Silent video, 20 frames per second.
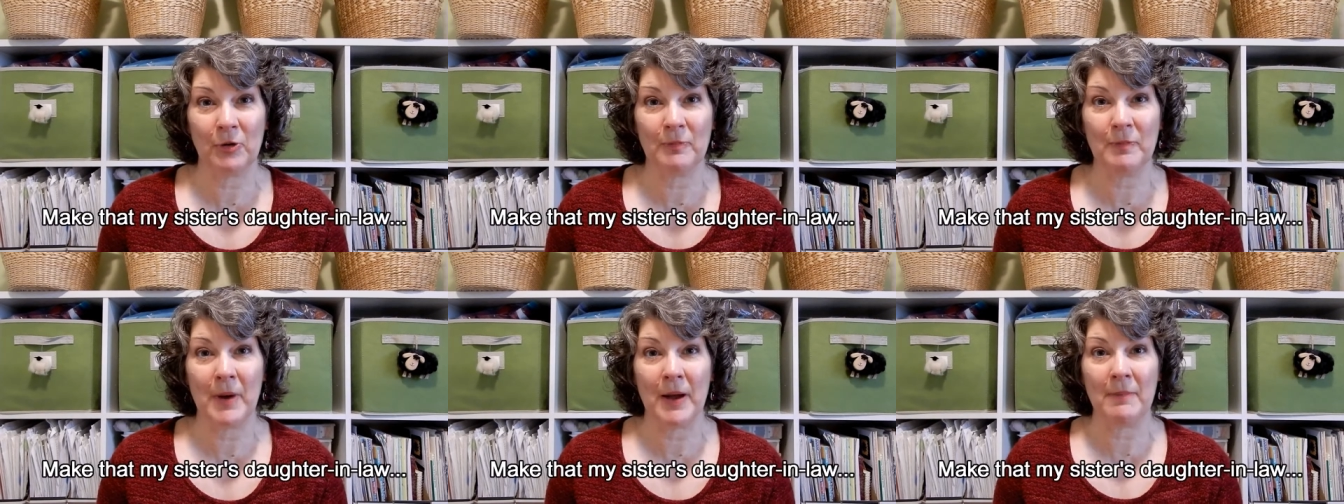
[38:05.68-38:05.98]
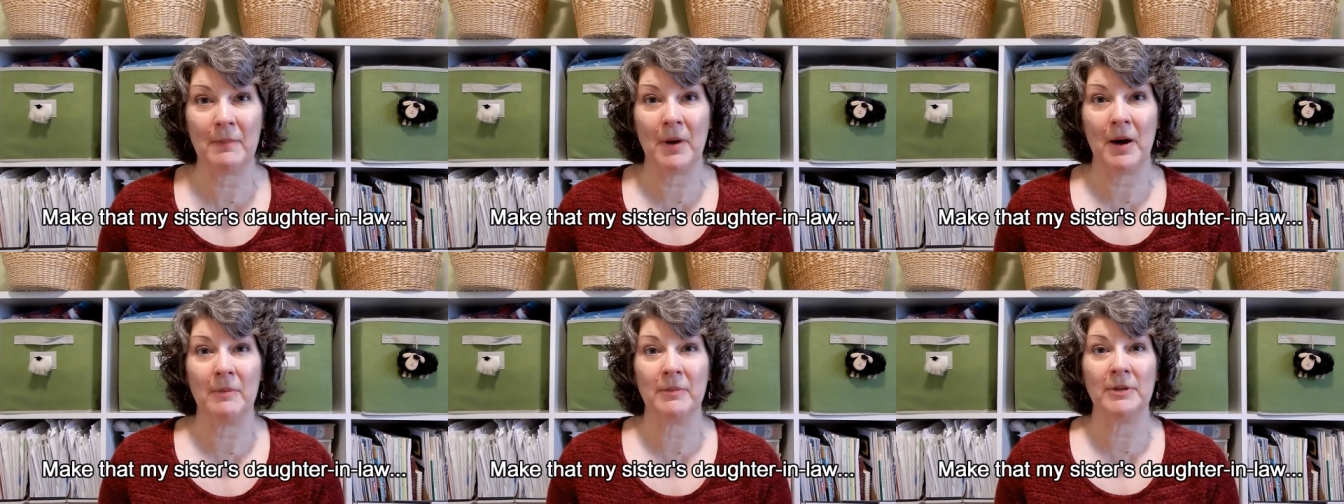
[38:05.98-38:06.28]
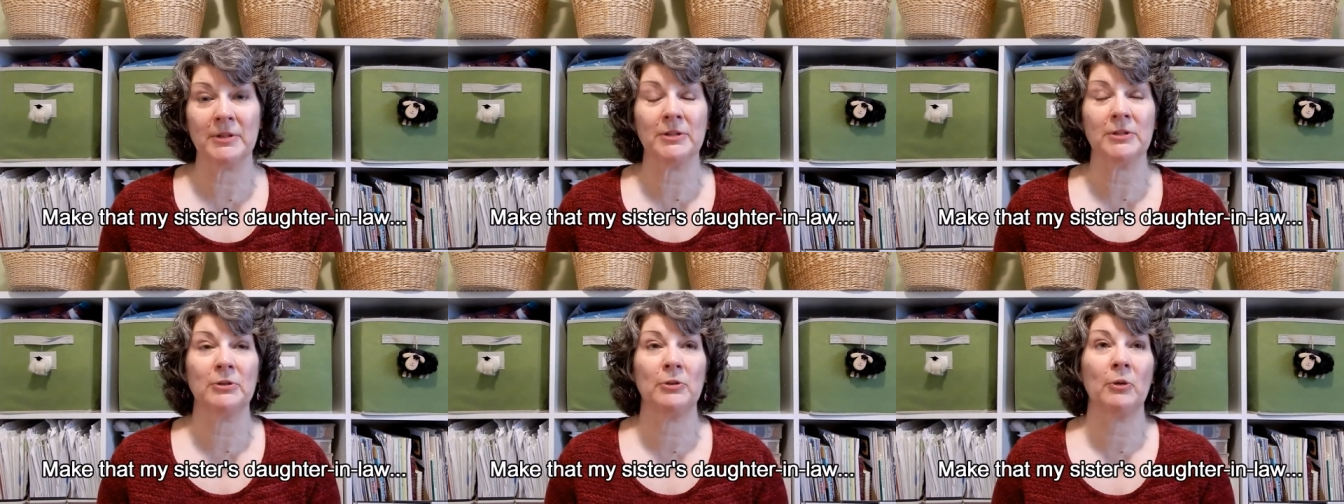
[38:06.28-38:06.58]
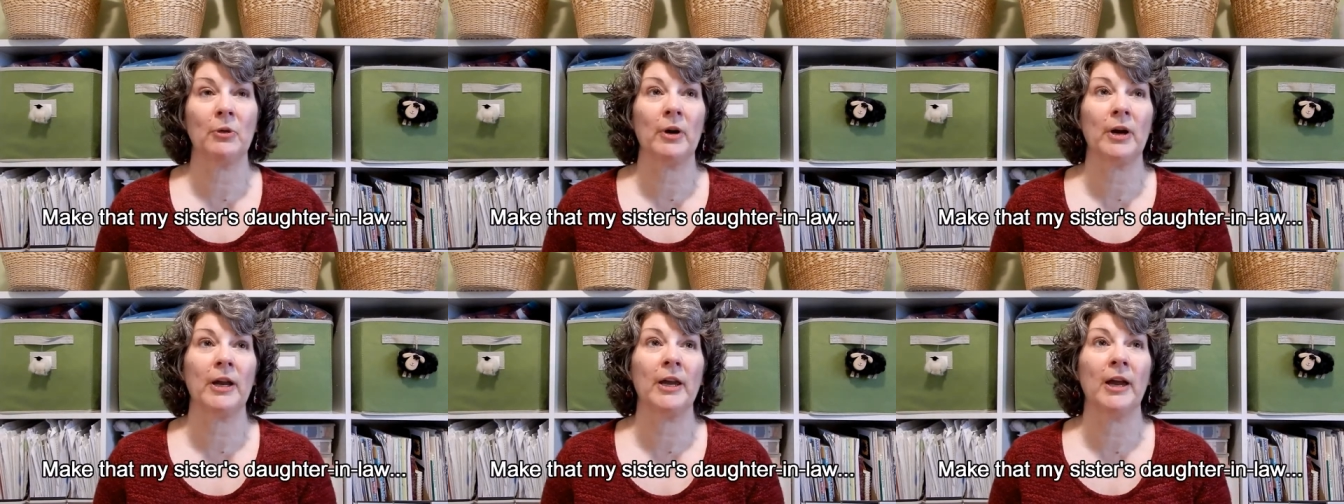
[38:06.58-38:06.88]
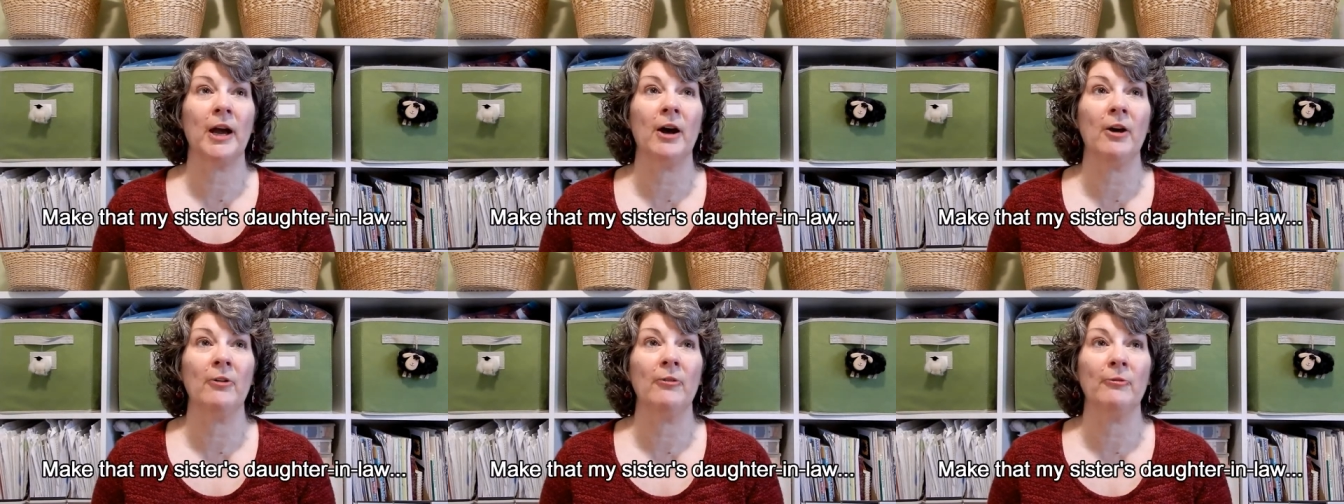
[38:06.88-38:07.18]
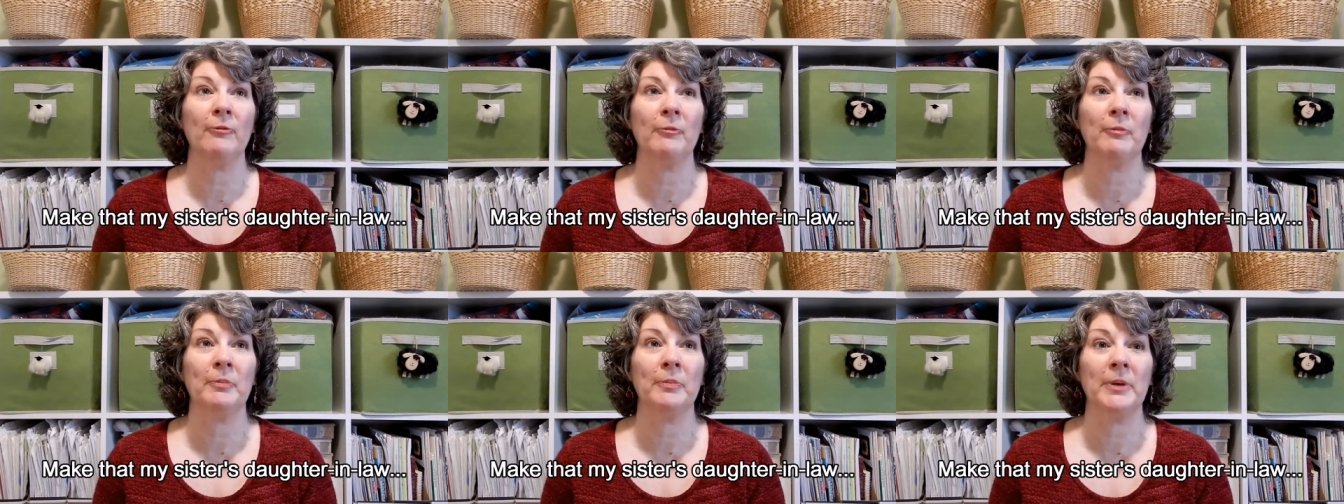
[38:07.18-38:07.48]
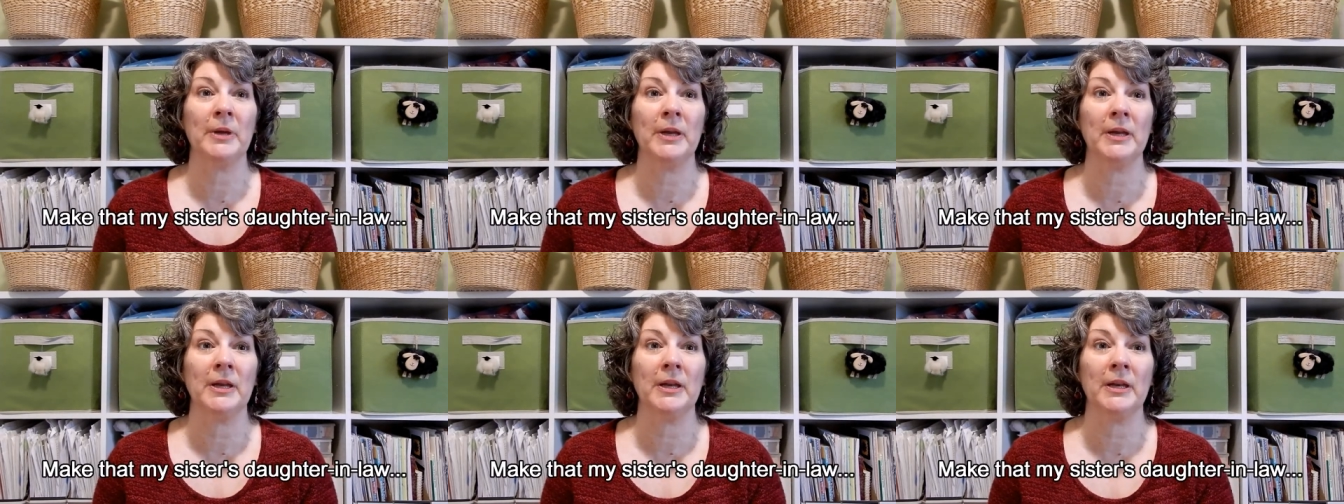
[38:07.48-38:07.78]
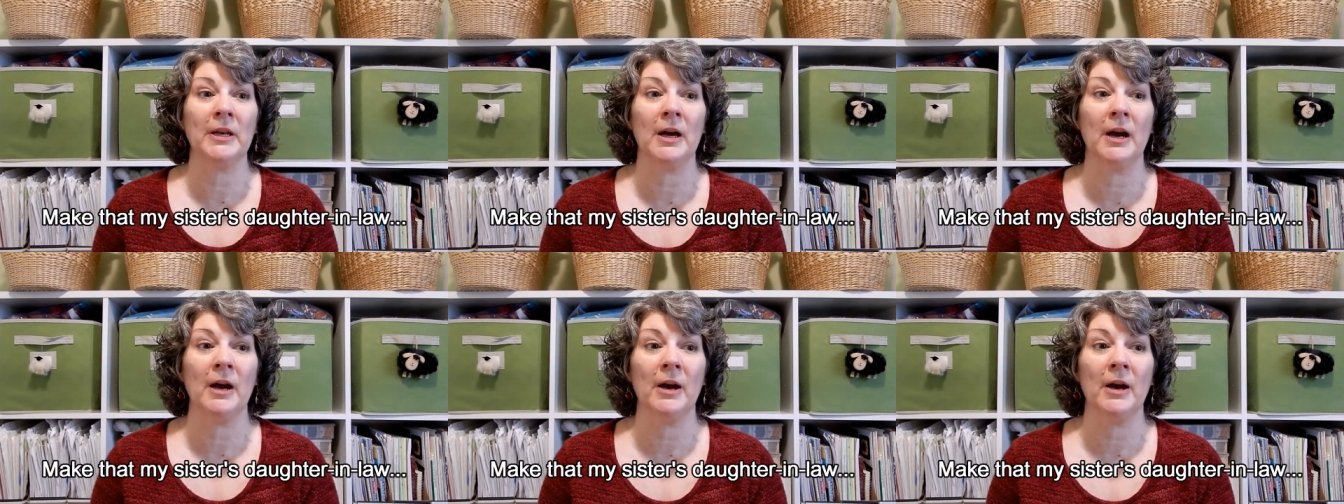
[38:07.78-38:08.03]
told my mom a story of being,